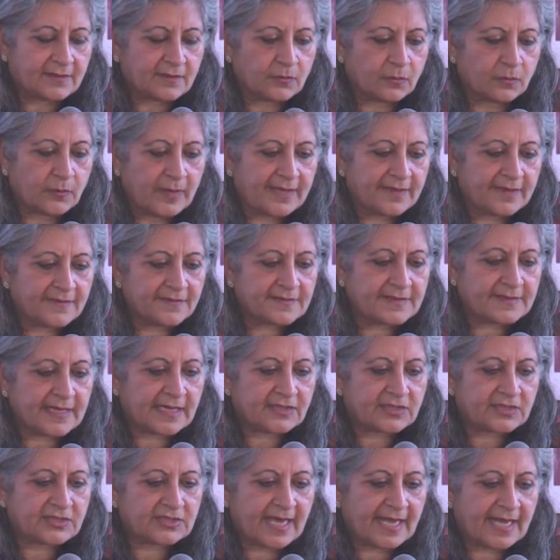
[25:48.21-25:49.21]
waves
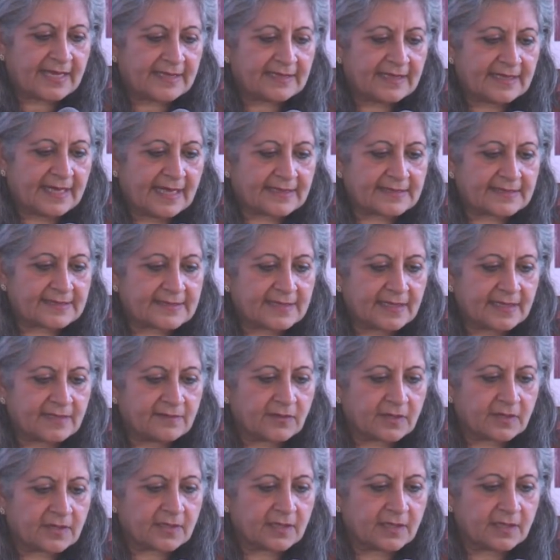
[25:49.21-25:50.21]
that shine like
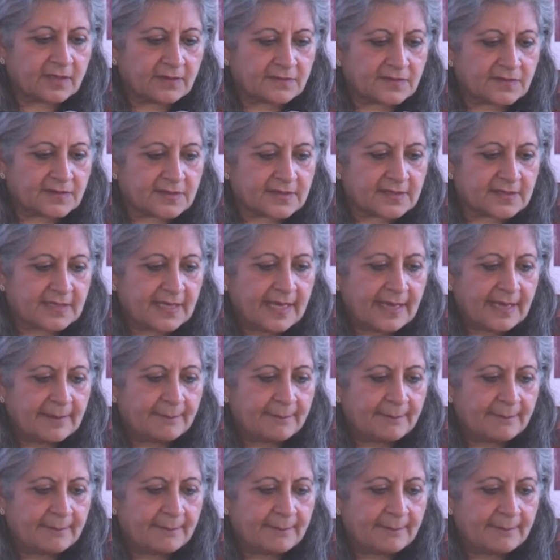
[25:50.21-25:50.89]
silver curves,